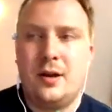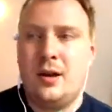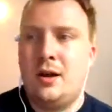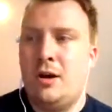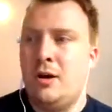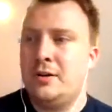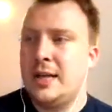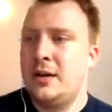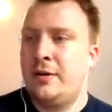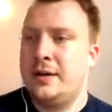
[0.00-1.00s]
on
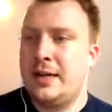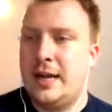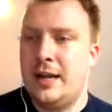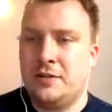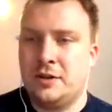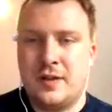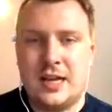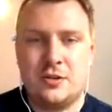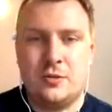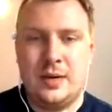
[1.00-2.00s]
deadline day of the transfer
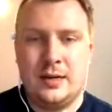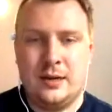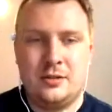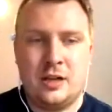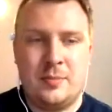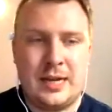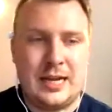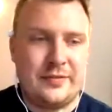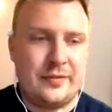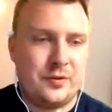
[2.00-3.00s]
window, so that'll be 8th of
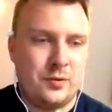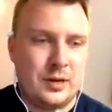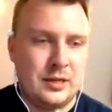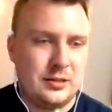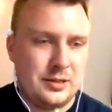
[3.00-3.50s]
August.